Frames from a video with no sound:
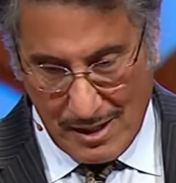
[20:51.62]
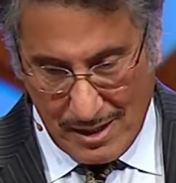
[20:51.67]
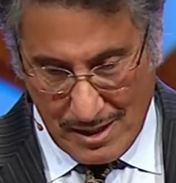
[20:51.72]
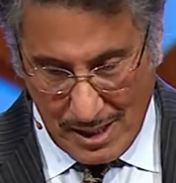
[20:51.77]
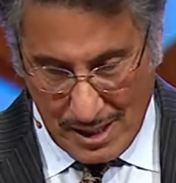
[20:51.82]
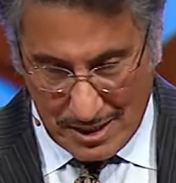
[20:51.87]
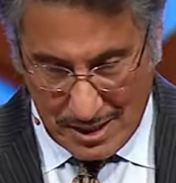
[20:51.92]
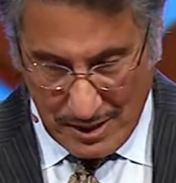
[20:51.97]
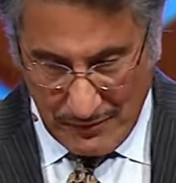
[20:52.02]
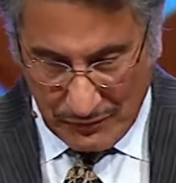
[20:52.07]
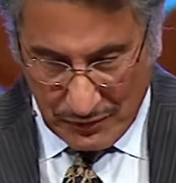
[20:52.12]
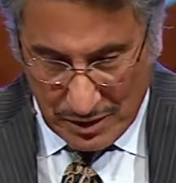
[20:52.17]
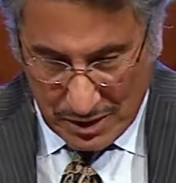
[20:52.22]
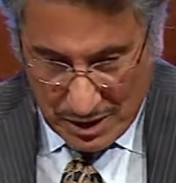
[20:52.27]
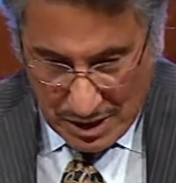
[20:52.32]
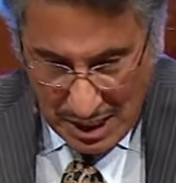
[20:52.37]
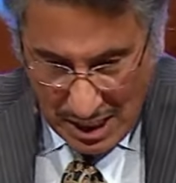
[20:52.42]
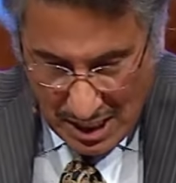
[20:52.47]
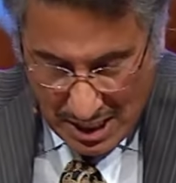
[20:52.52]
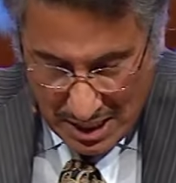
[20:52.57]
As if to
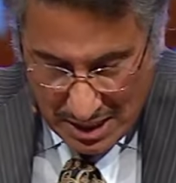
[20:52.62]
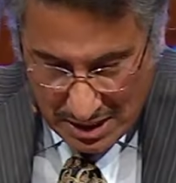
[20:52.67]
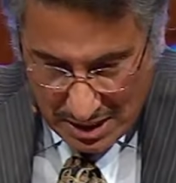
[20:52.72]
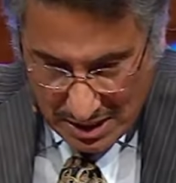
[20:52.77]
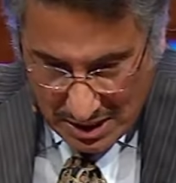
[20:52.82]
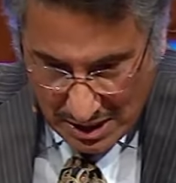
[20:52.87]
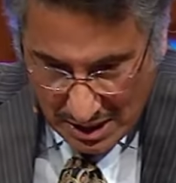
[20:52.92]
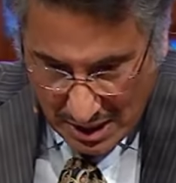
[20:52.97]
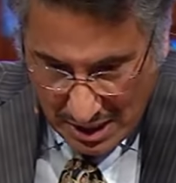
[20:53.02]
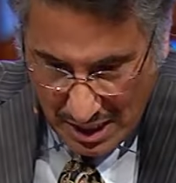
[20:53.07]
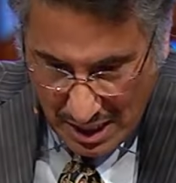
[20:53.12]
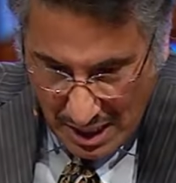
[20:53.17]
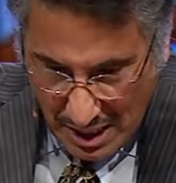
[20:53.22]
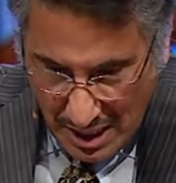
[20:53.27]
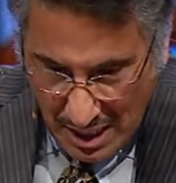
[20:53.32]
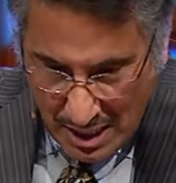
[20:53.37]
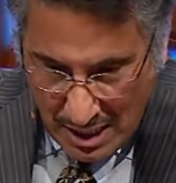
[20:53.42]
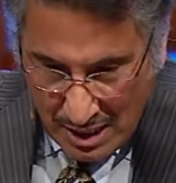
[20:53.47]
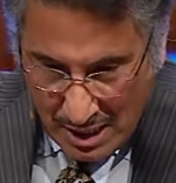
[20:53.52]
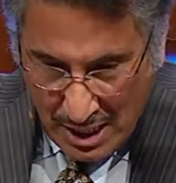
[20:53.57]
say to the
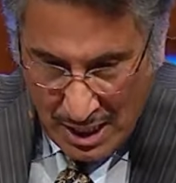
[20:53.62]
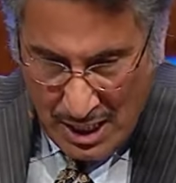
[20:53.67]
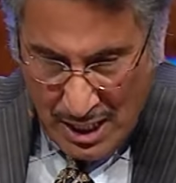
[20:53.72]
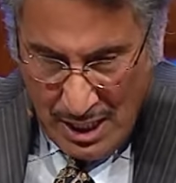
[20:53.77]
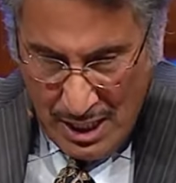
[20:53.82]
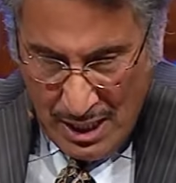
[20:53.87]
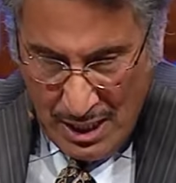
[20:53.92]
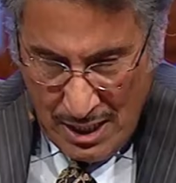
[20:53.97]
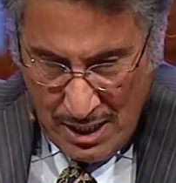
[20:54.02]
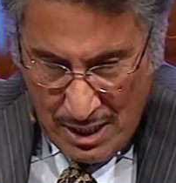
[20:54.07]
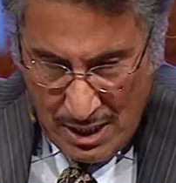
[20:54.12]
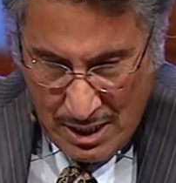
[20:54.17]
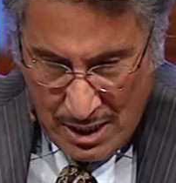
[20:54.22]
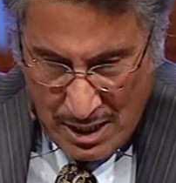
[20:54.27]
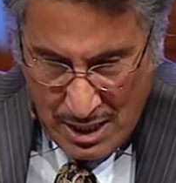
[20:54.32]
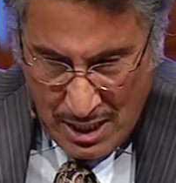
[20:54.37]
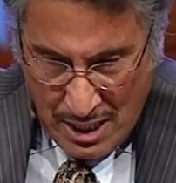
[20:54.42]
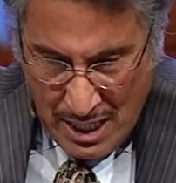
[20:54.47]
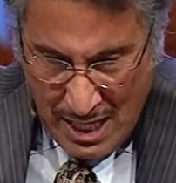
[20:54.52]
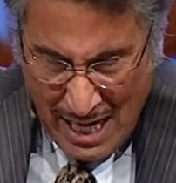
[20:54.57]
king,
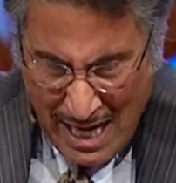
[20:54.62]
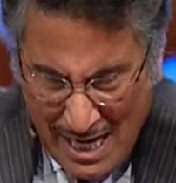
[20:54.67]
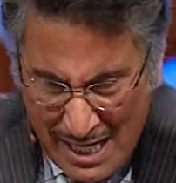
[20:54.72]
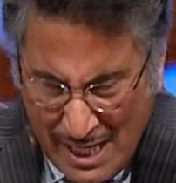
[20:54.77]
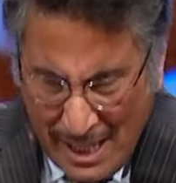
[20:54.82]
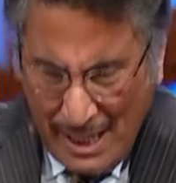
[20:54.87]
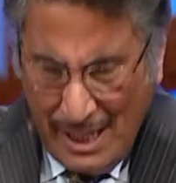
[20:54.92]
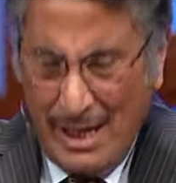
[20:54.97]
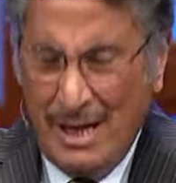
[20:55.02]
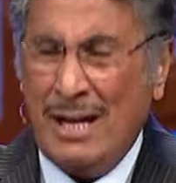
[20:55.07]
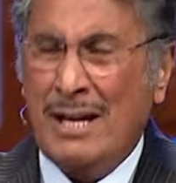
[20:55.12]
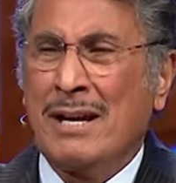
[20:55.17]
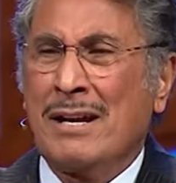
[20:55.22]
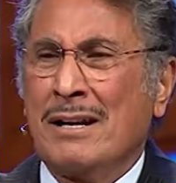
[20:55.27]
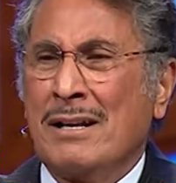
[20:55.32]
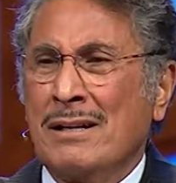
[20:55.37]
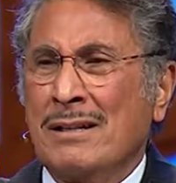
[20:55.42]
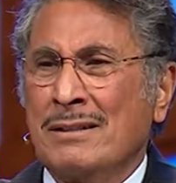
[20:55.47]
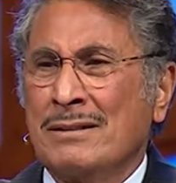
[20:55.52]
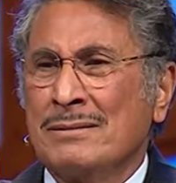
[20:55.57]
hey,
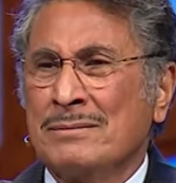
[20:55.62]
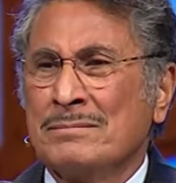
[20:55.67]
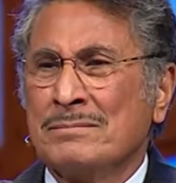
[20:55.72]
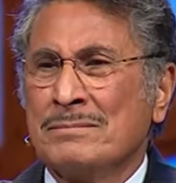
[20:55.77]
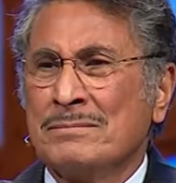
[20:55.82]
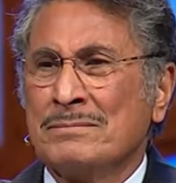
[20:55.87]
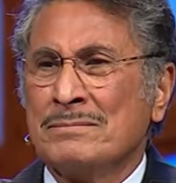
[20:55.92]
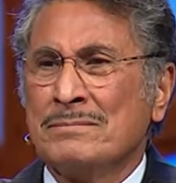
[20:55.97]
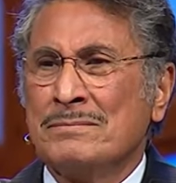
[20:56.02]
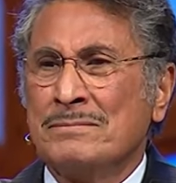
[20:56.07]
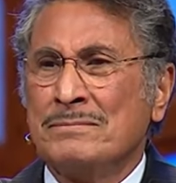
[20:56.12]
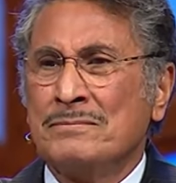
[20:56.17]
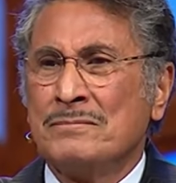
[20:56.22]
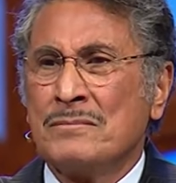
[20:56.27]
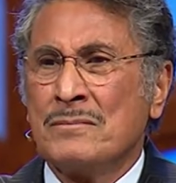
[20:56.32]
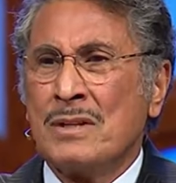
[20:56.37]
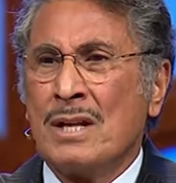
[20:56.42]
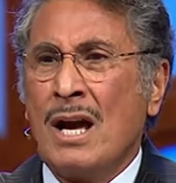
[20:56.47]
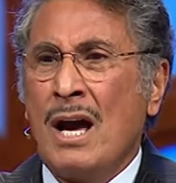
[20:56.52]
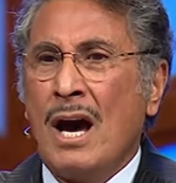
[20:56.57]
king,
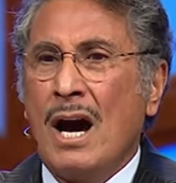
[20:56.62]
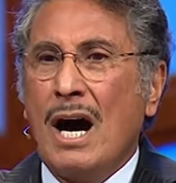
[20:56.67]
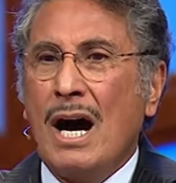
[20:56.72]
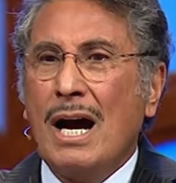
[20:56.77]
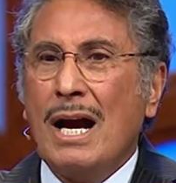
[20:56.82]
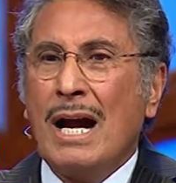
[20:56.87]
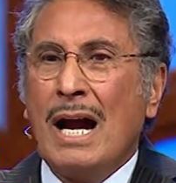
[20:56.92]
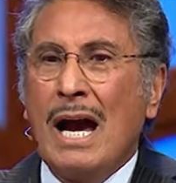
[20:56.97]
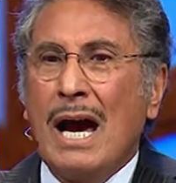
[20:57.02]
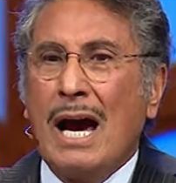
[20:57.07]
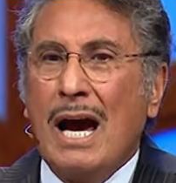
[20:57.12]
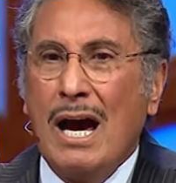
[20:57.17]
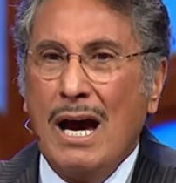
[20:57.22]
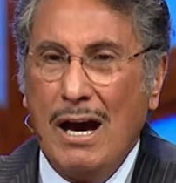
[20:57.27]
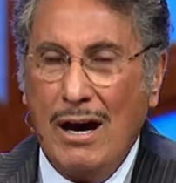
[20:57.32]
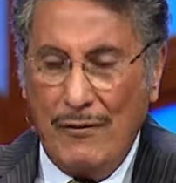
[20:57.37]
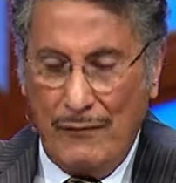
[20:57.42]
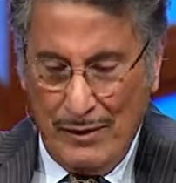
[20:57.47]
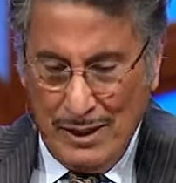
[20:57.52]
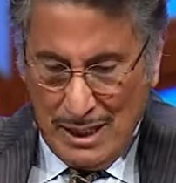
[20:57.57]
I
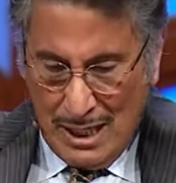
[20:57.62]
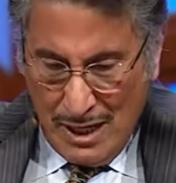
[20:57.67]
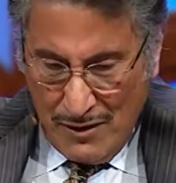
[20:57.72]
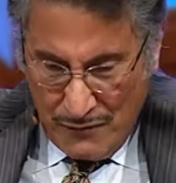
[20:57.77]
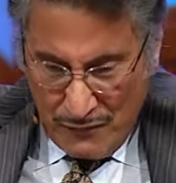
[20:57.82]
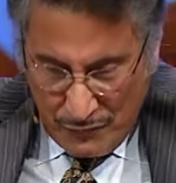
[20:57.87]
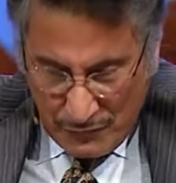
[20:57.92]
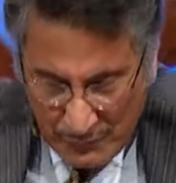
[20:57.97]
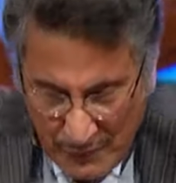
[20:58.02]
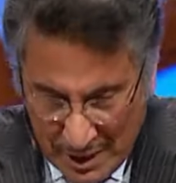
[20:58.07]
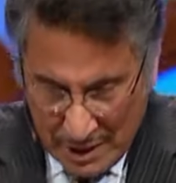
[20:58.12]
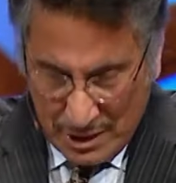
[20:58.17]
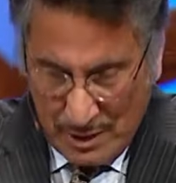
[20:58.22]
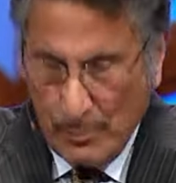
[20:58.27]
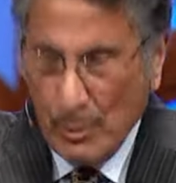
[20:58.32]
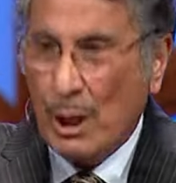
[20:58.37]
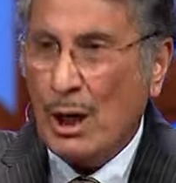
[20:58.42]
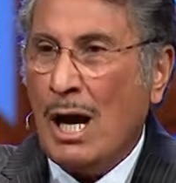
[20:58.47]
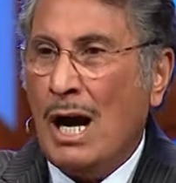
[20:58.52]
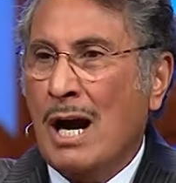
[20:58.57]
have an
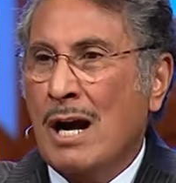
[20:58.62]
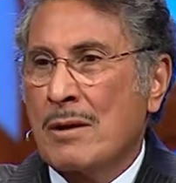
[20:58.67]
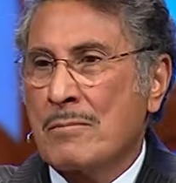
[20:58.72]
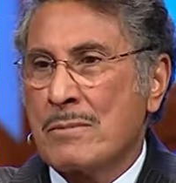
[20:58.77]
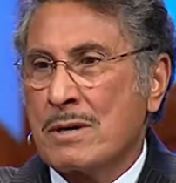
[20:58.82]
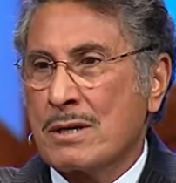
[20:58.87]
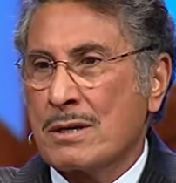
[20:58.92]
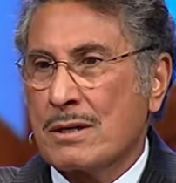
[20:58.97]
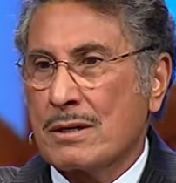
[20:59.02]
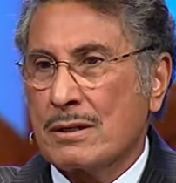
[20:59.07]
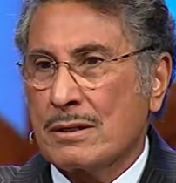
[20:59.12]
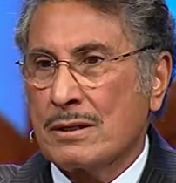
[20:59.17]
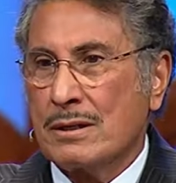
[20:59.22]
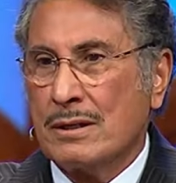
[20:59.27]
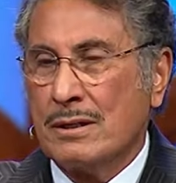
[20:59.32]
invisible armor.